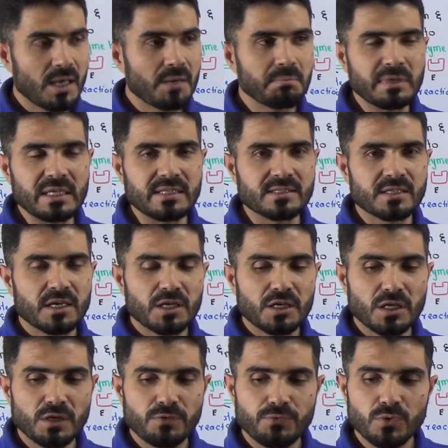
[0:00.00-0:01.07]
Means
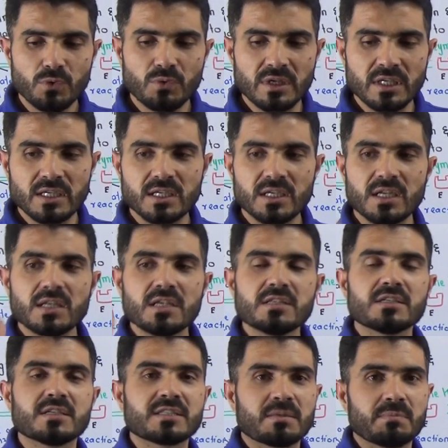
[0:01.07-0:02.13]
if you increase
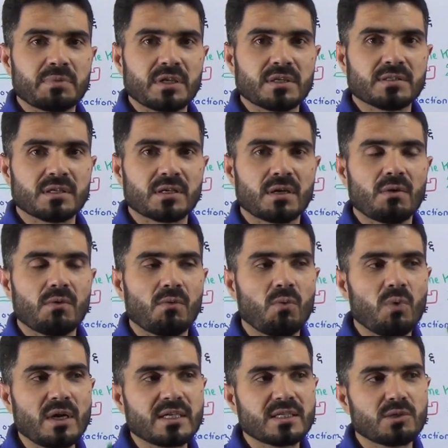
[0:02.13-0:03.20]
the temperature,
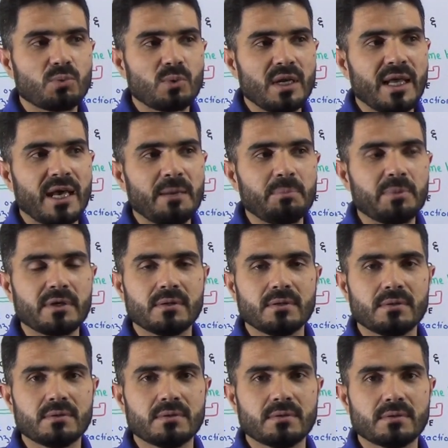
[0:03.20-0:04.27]
what will happen
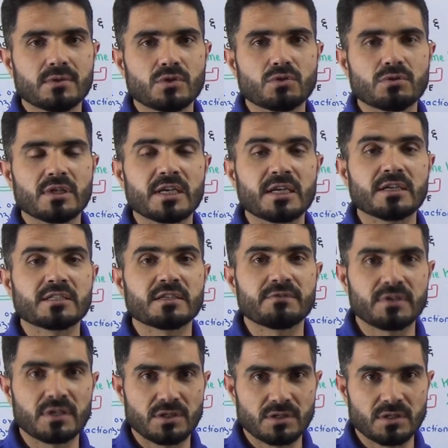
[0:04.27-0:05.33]
to the rate of
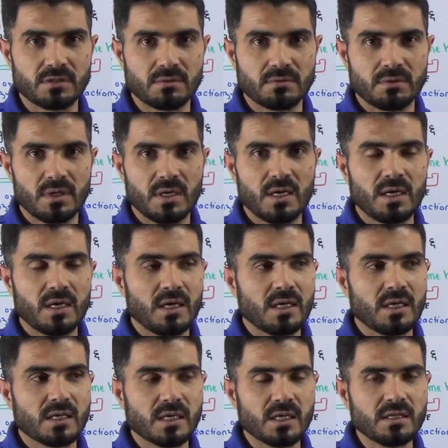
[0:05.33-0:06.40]
reaction?
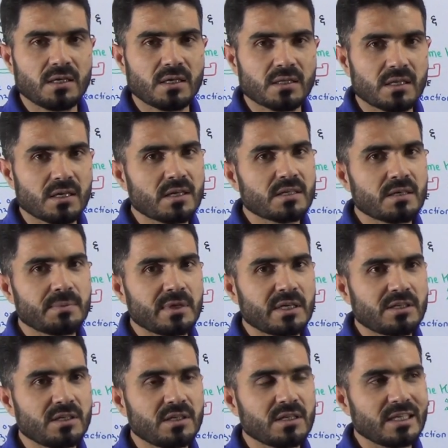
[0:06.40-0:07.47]
Either the rate of
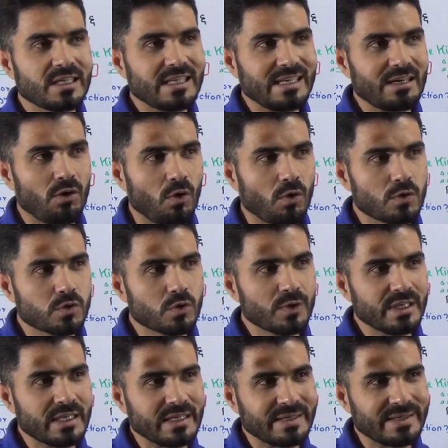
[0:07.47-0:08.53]
reaction also
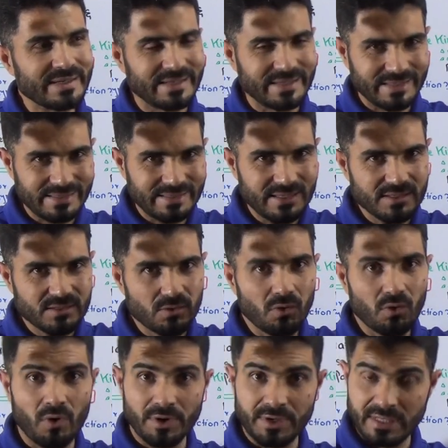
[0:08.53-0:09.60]
increases
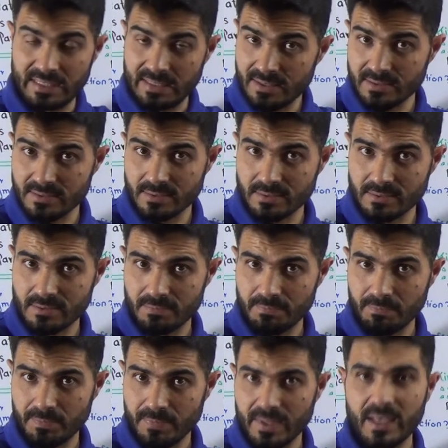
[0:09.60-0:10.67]
or decreases.
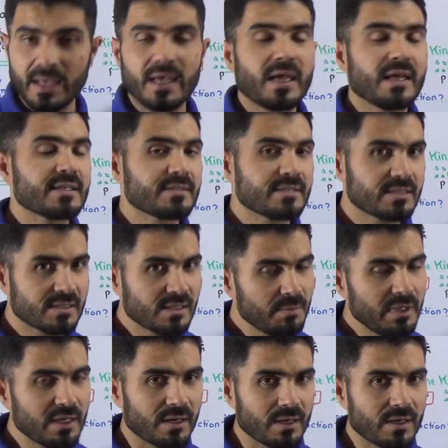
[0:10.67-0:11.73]

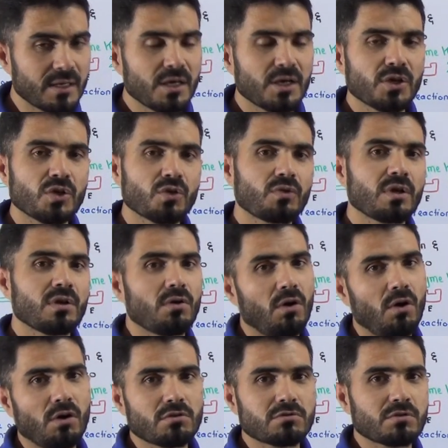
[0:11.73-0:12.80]
Similarly, you can
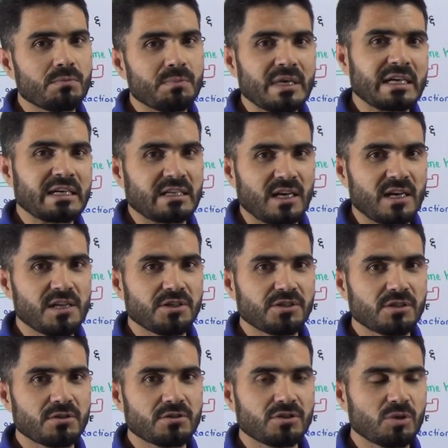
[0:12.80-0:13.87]
also make a
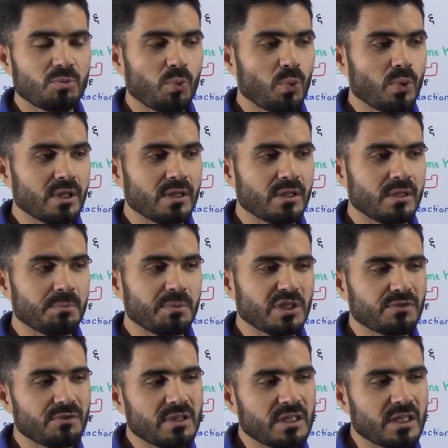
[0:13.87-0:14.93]
relationship
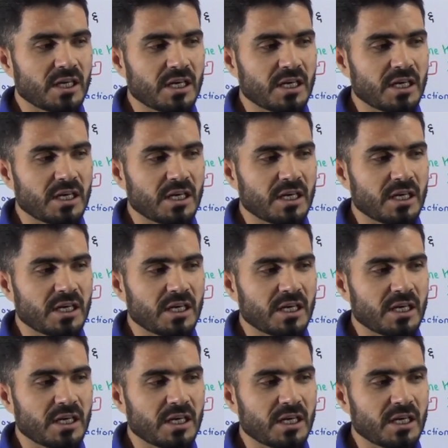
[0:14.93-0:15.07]
between the